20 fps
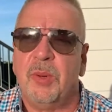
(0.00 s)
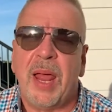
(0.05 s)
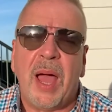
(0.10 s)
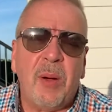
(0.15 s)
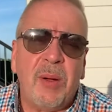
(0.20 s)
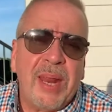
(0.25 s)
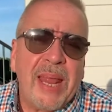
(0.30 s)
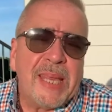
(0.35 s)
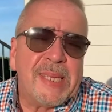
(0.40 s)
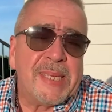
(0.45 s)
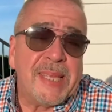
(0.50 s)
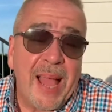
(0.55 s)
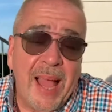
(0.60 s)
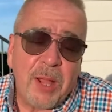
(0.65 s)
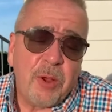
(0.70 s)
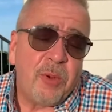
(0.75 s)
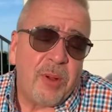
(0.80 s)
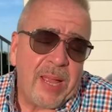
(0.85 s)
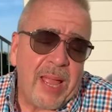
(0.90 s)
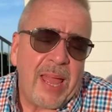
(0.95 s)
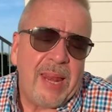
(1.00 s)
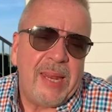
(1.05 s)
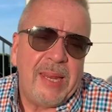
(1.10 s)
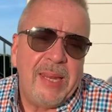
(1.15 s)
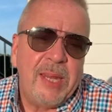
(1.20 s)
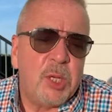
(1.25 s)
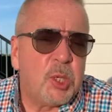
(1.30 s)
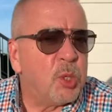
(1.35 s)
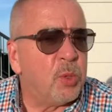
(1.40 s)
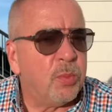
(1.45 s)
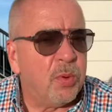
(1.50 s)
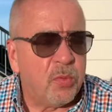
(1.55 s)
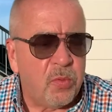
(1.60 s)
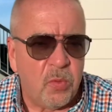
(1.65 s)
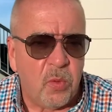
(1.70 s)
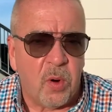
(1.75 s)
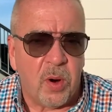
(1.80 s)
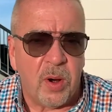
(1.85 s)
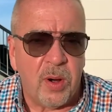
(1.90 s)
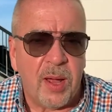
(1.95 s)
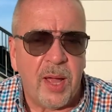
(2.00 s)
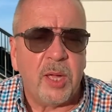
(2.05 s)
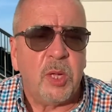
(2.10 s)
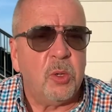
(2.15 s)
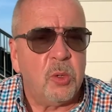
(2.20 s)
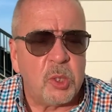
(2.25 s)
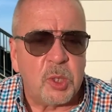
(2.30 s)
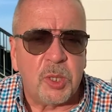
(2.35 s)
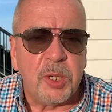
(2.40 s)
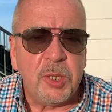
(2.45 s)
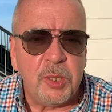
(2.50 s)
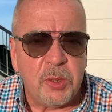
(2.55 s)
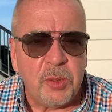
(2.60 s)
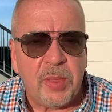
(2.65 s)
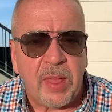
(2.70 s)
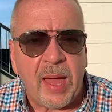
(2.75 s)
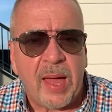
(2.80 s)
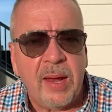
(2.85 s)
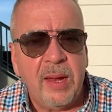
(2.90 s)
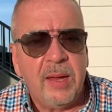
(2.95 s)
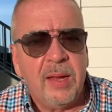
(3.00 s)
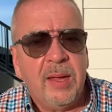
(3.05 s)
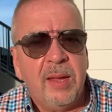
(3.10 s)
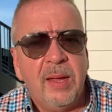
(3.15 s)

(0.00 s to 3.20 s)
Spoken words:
Now, it has not created an issue before. I usually do that.